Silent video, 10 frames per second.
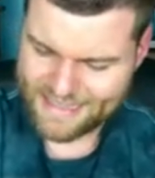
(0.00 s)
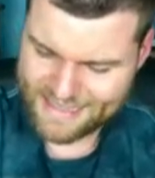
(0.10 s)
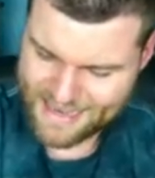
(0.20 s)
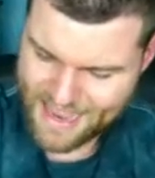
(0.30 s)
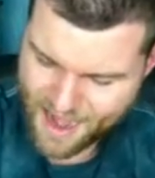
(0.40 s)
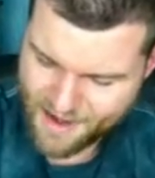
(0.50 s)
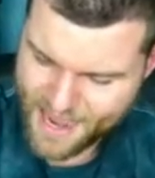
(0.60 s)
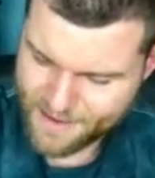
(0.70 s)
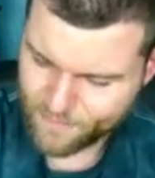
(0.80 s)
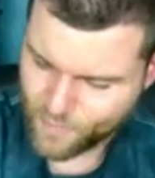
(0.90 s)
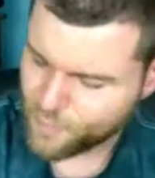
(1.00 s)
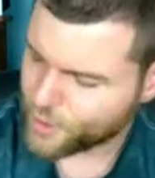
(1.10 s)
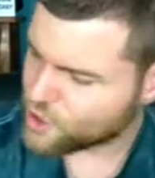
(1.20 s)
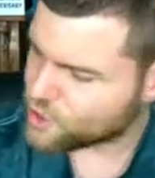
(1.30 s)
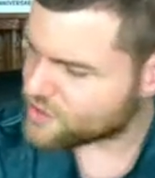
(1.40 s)
Alright, we'll put
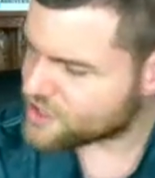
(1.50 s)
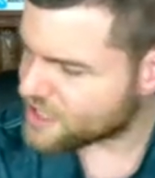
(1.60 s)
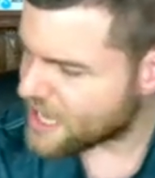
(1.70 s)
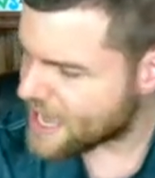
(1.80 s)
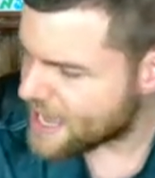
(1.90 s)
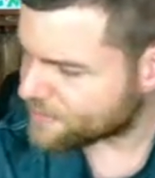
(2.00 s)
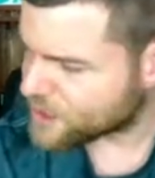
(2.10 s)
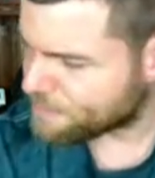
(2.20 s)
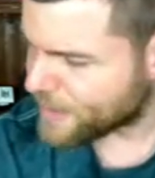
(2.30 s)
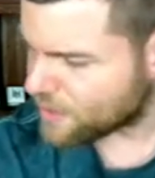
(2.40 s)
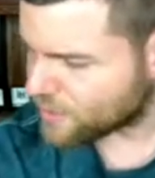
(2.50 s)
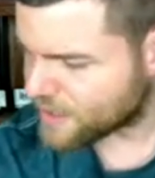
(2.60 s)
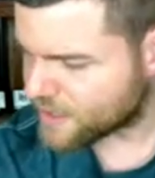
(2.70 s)
you to the side with the bulk.